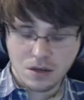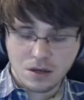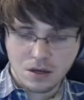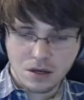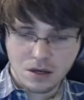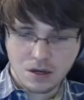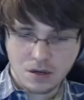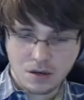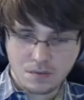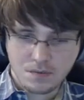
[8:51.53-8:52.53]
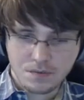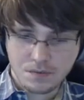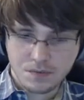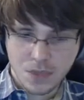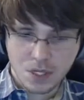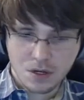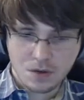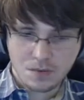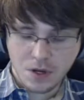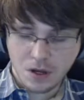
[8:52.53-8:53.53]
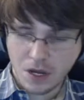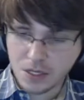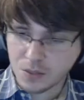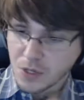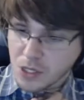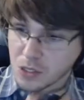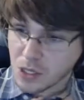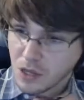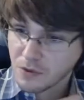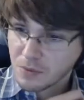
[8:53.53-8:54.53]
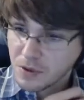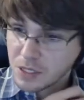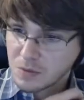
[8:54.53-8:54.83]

um, you know, all kinds of pictures all over the place,